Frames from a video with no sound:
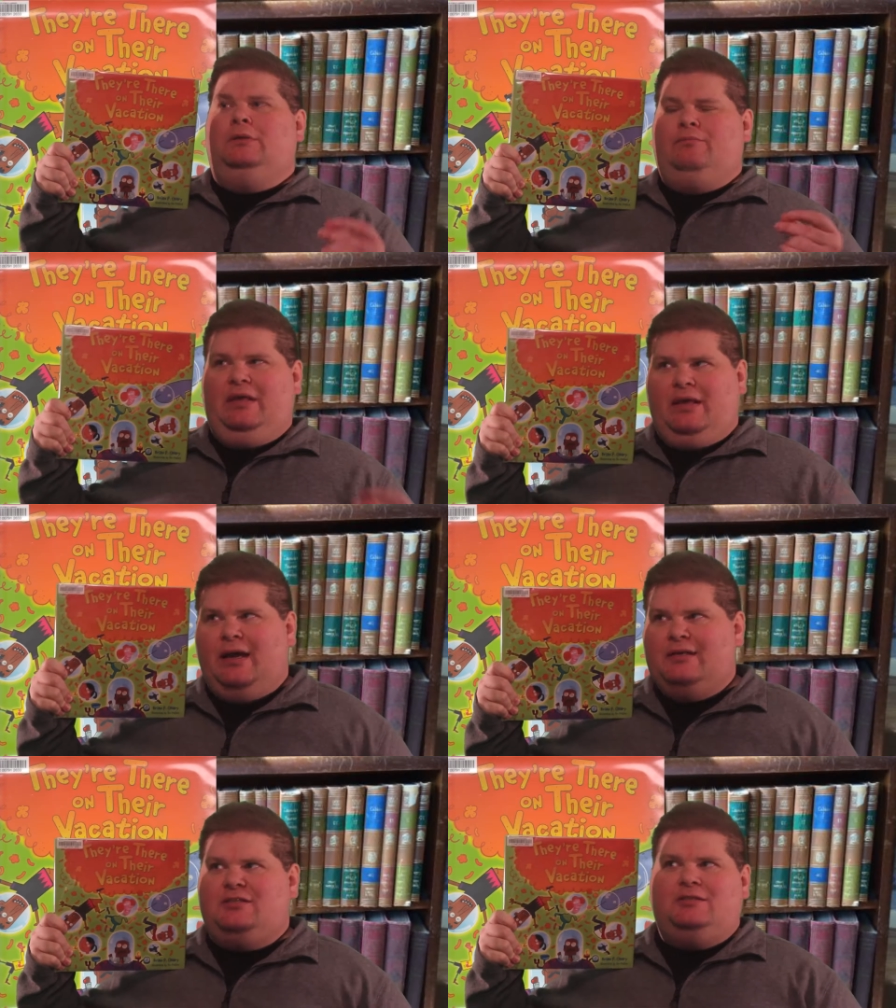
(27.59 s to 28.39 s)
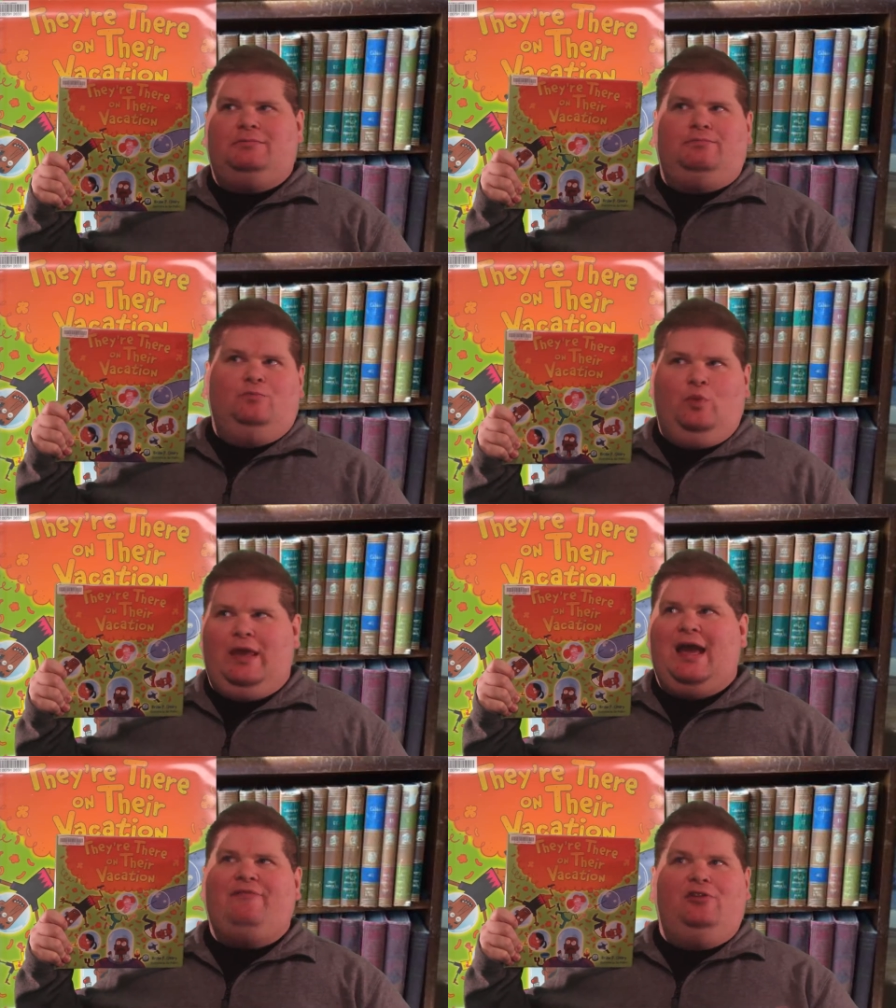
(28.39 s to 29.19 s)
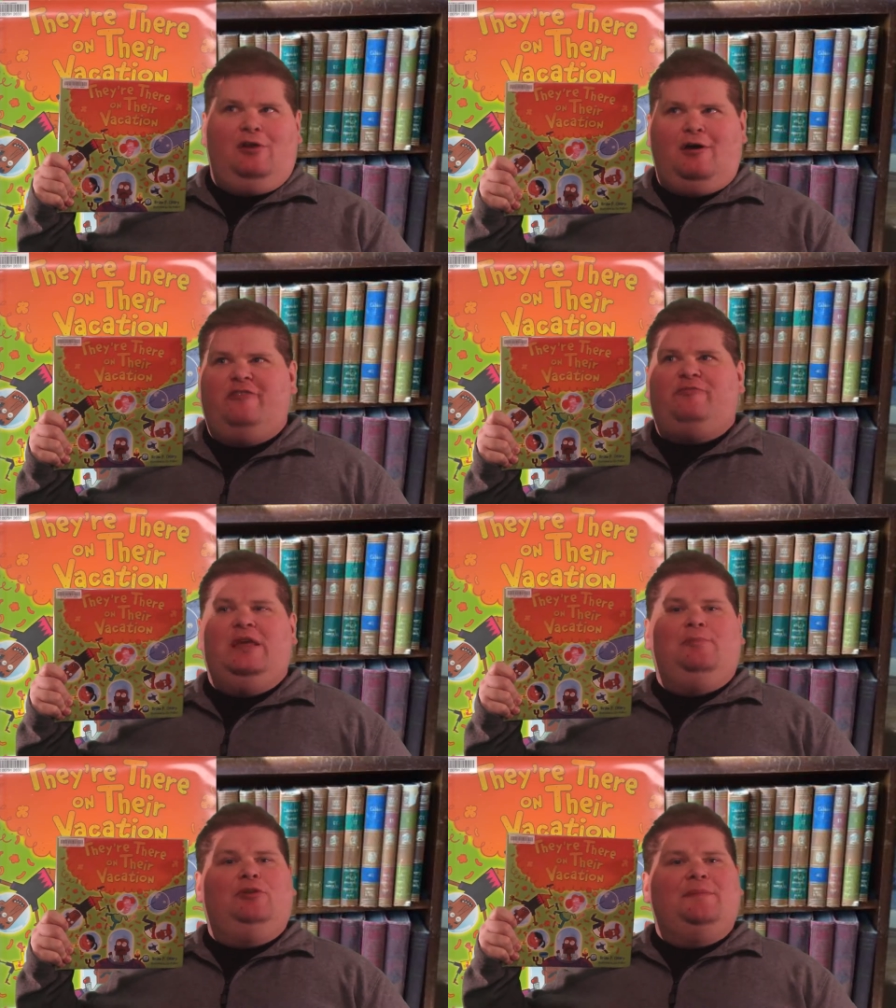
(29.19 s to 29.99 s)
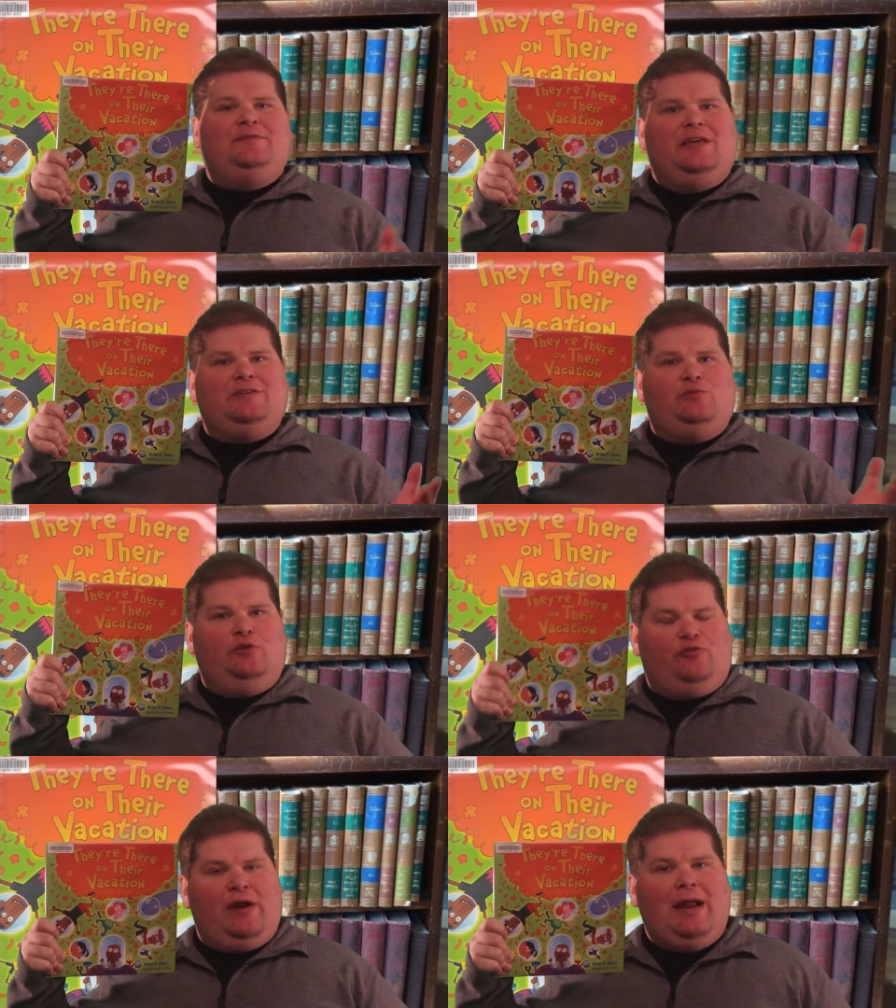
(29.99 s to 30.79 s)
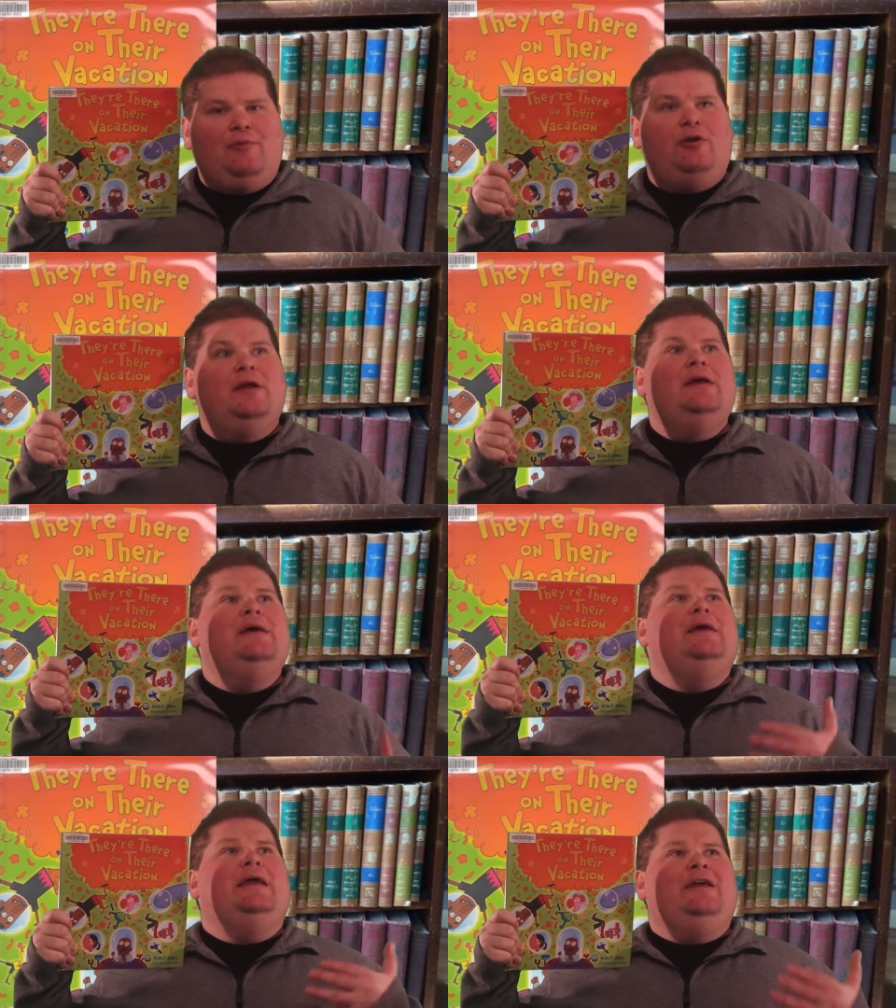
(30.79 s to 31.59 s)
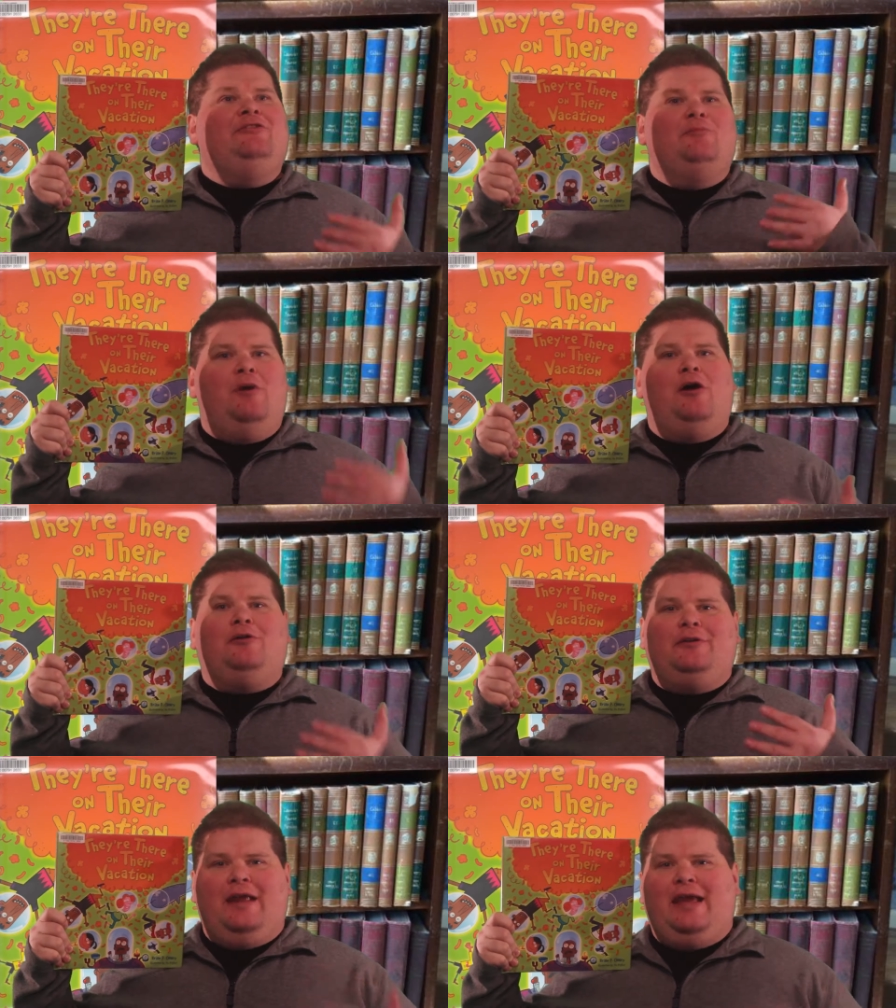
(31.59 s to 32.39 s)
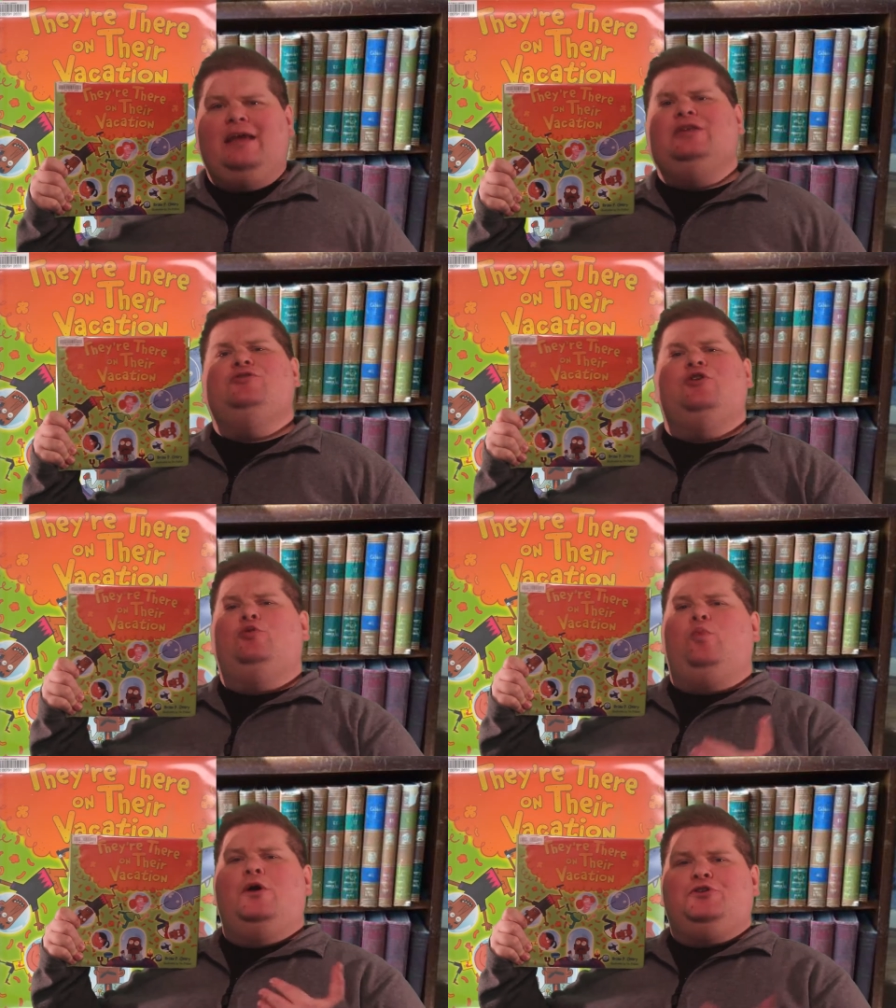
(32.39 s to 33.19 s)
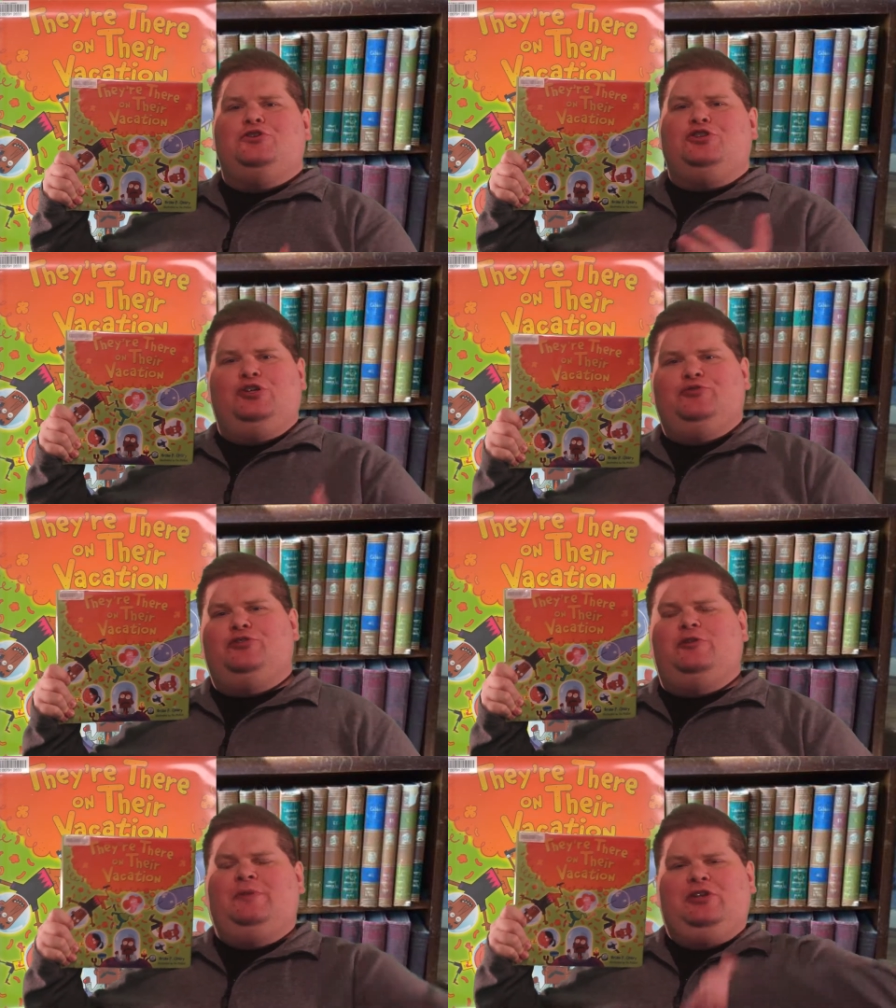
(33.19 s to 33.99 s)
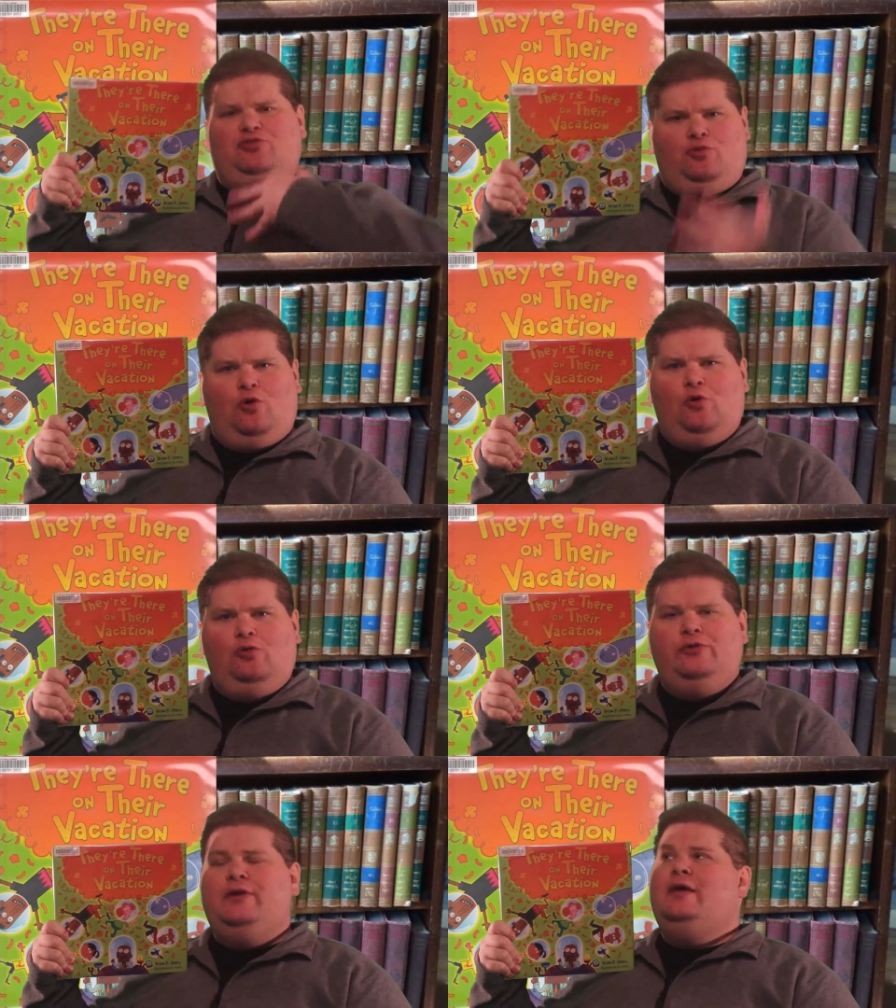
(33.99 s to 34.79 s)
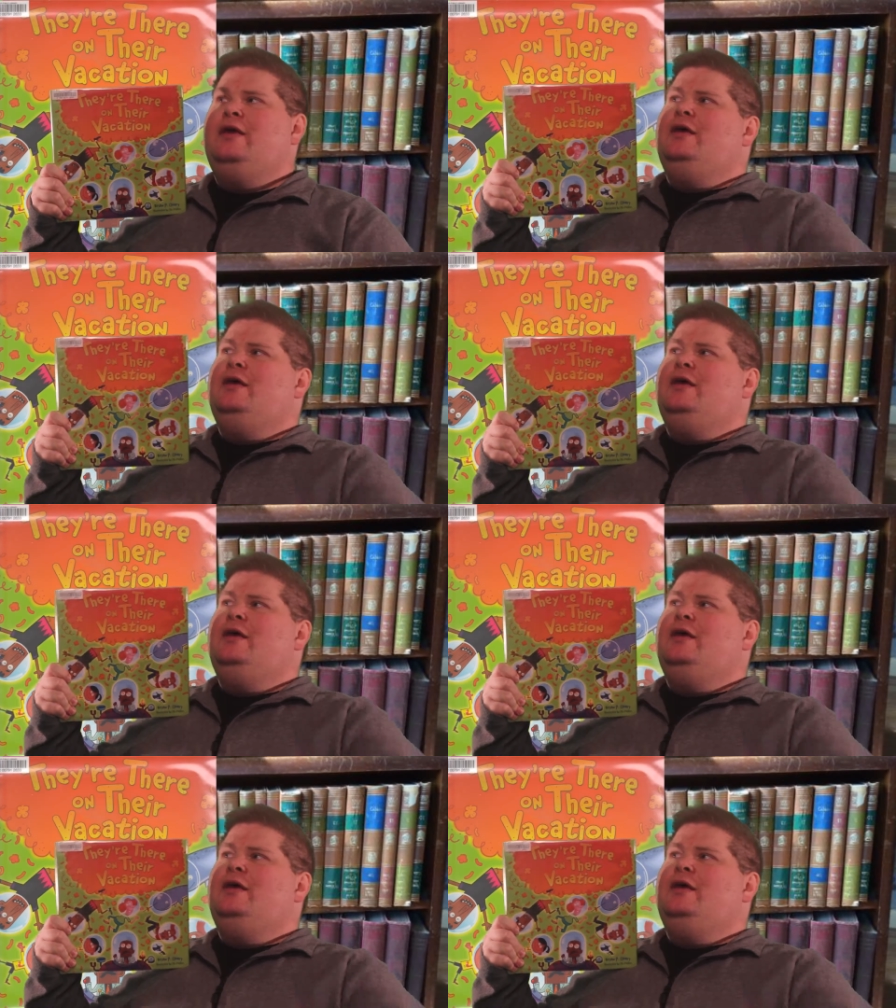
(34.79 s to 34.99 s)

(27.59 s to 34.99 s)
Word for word: because we have a lot of people obsessed with grammar in the modern day, and you don't want your children to be trolled.